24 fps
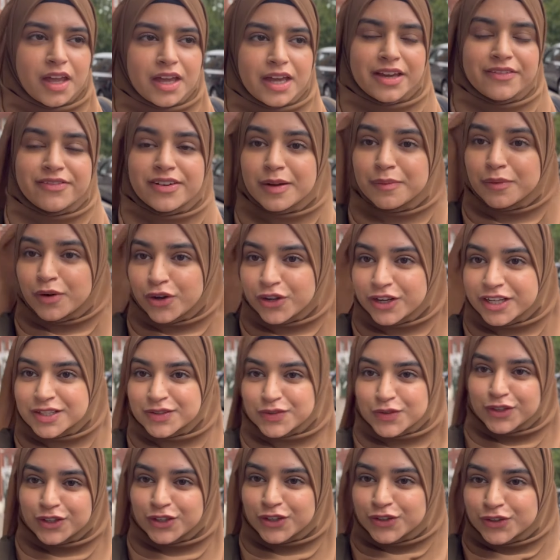If I'm honest
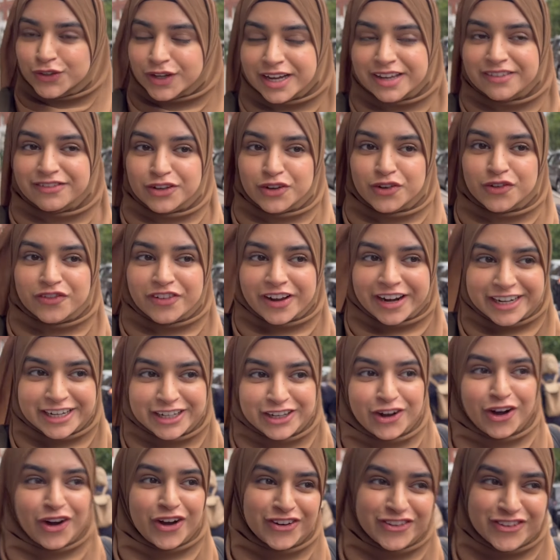with you, I feel very
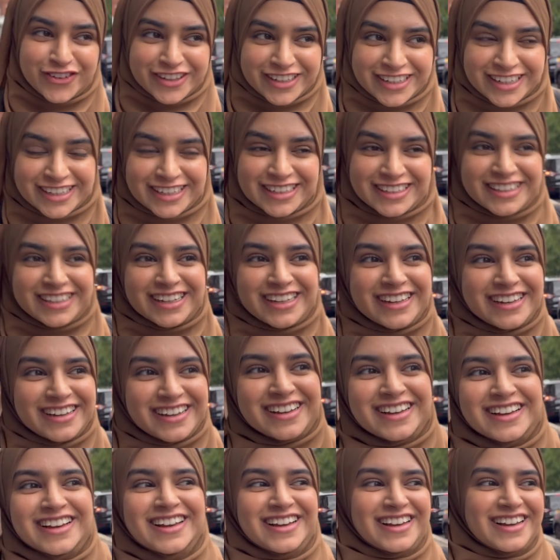confident
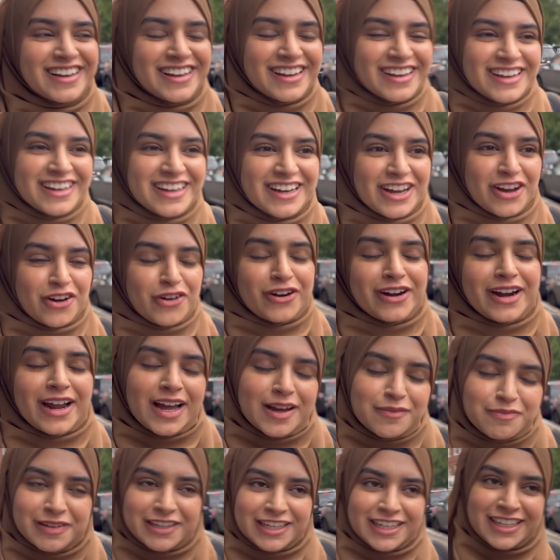or
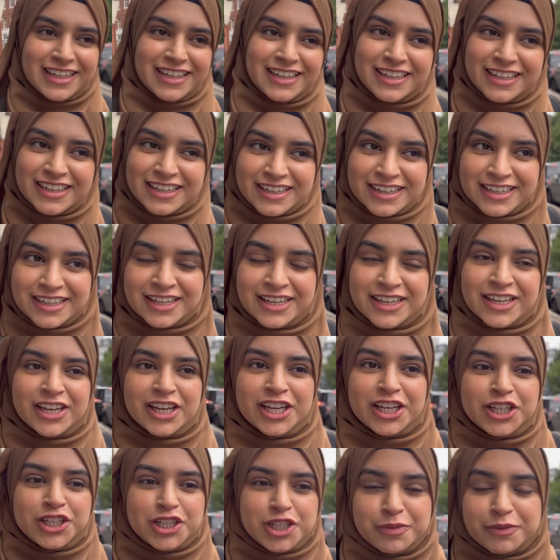happy
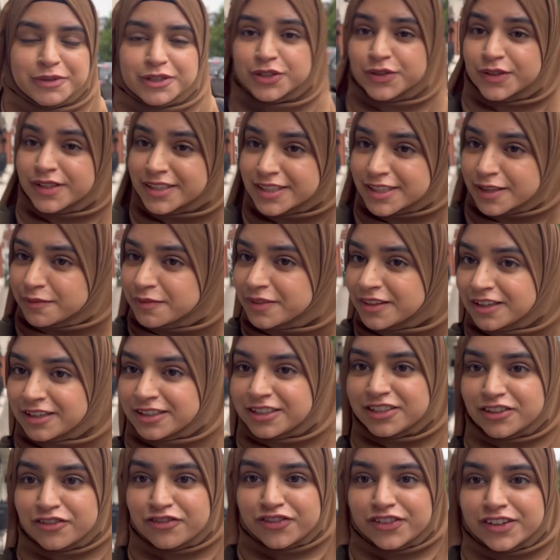to be doing something
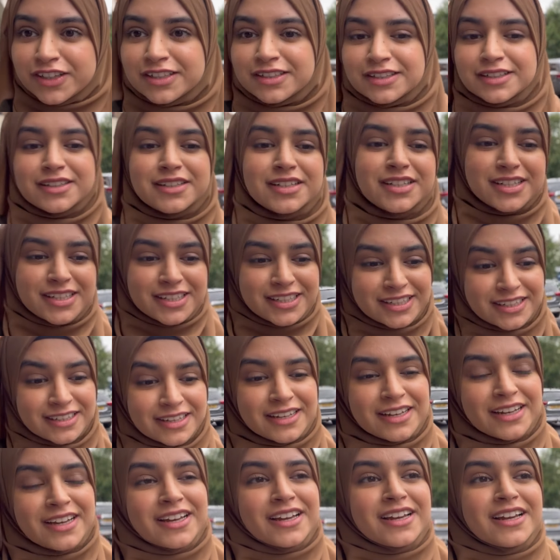different.
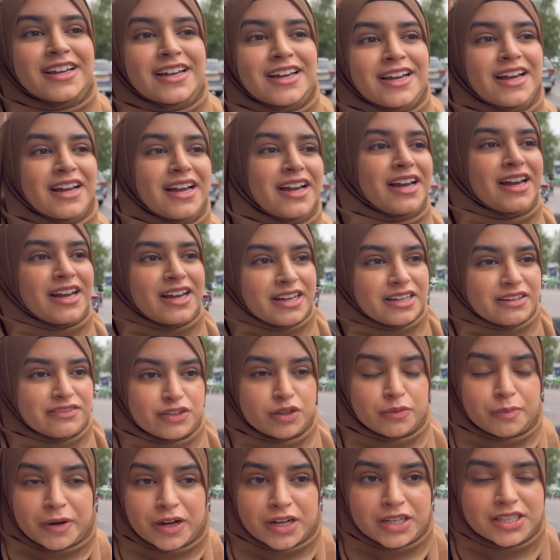And for the
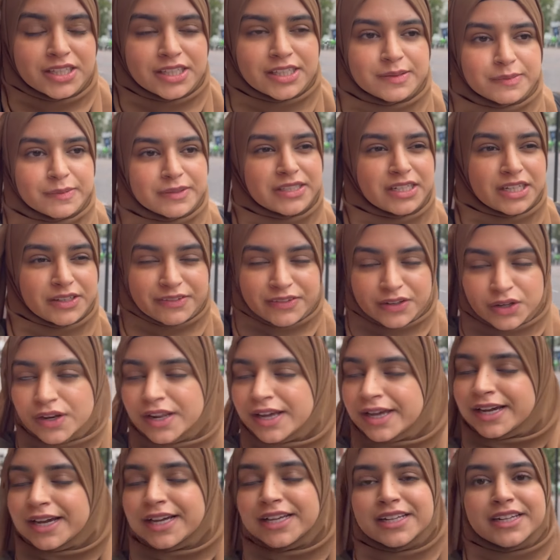past 6 months, I feel
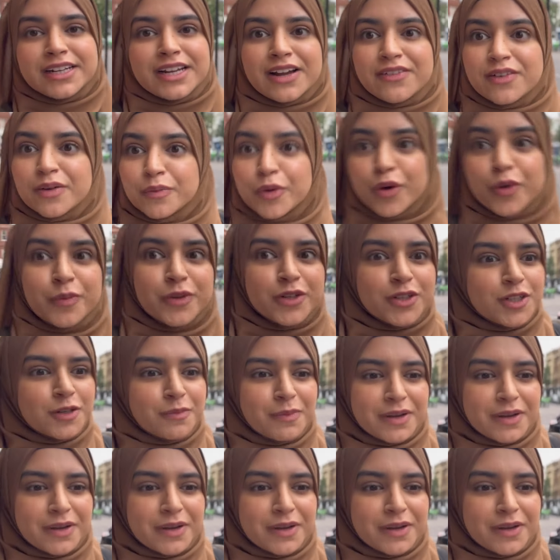like I didn't have a moment to